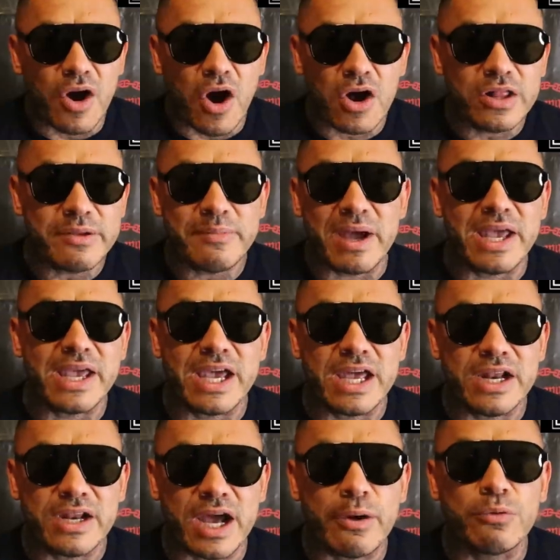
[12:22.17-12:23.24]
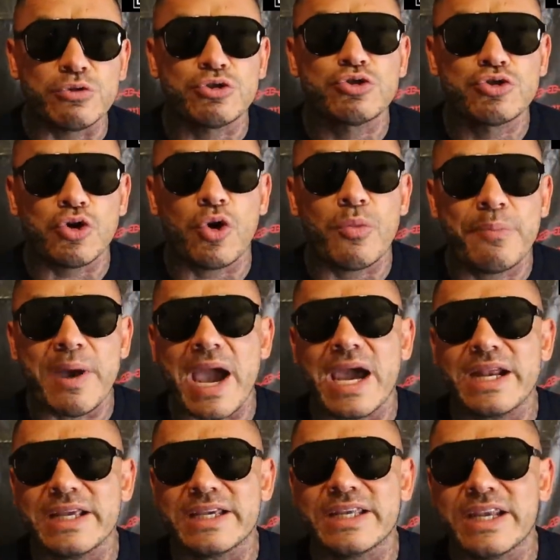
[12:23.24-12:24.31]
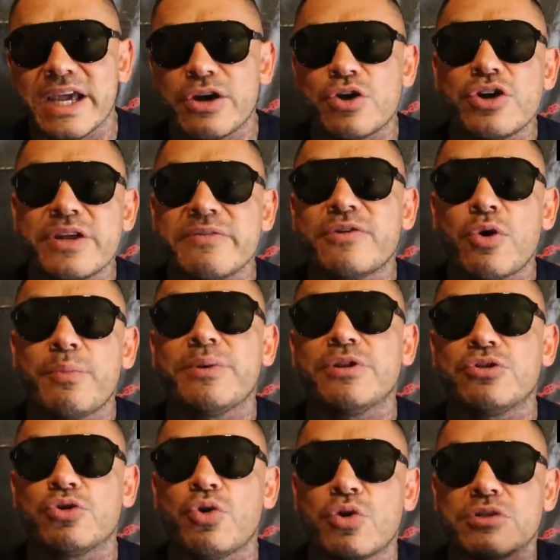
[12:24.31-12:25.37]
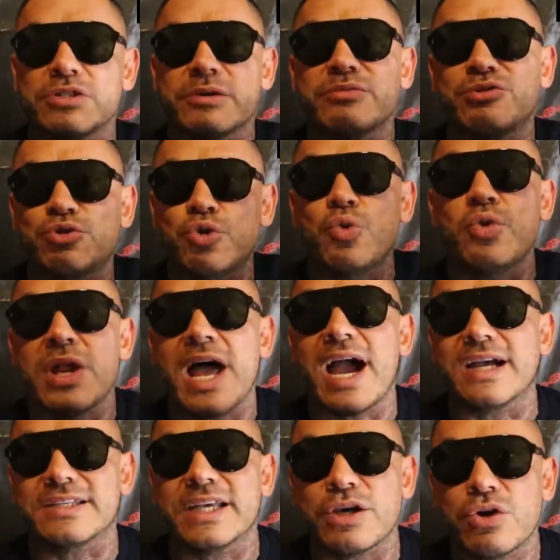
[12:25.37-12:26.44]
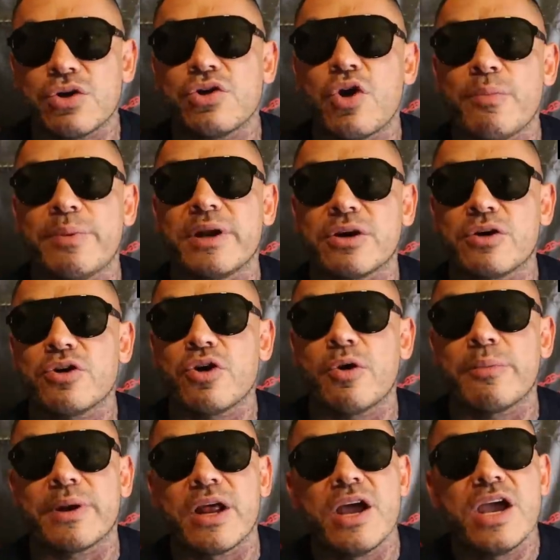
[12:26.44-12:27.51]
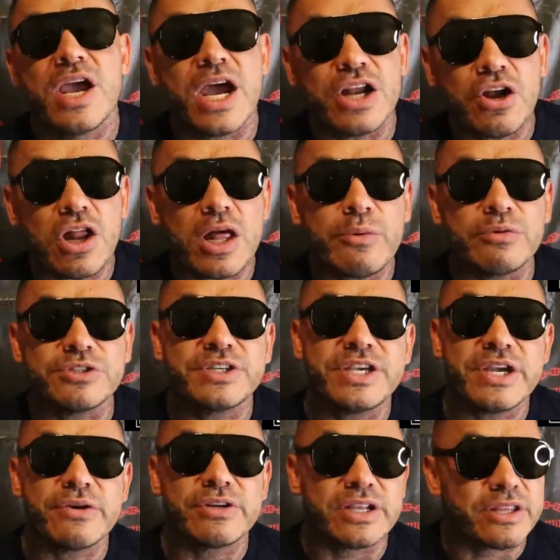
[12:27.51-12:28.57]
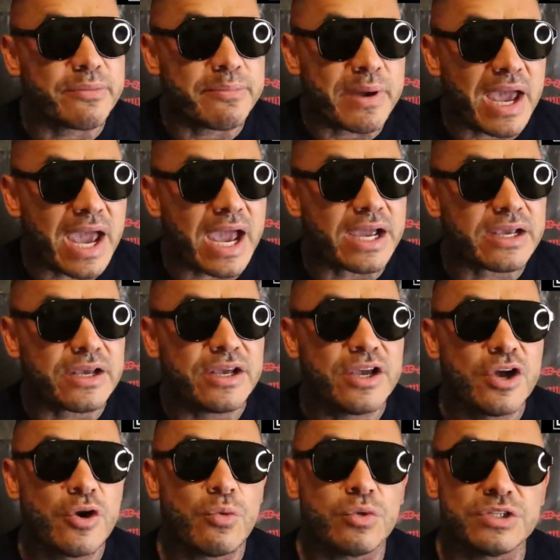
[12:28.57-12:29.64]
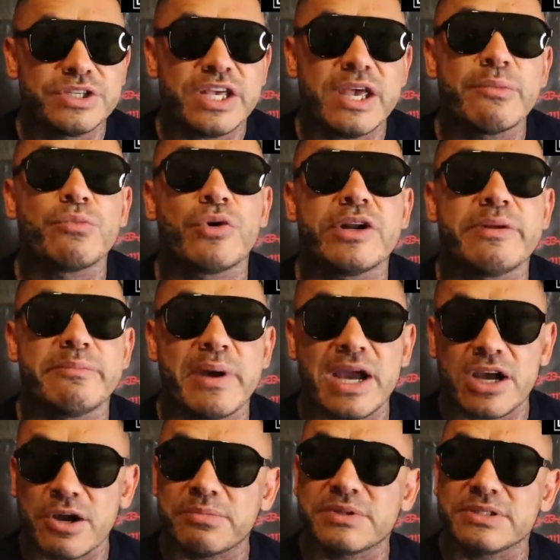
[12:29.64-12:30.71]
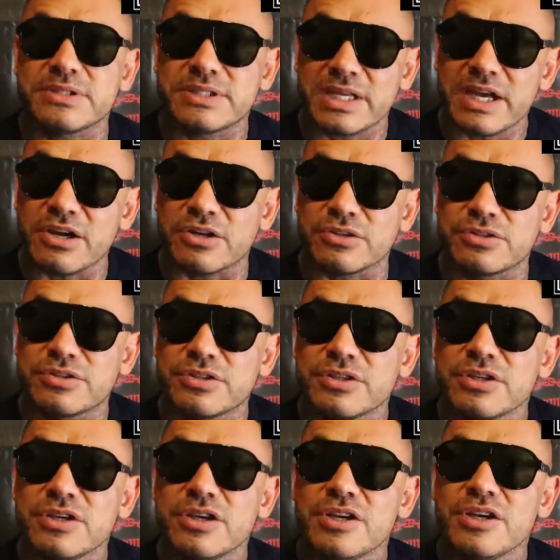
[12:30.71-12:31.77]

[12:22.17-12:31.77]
all in my head, I was so panicking I couldn't even open the doors. There was two locks. I couldn't open. I couldn't open. And all I was hearing in the back was him running back up the stairs.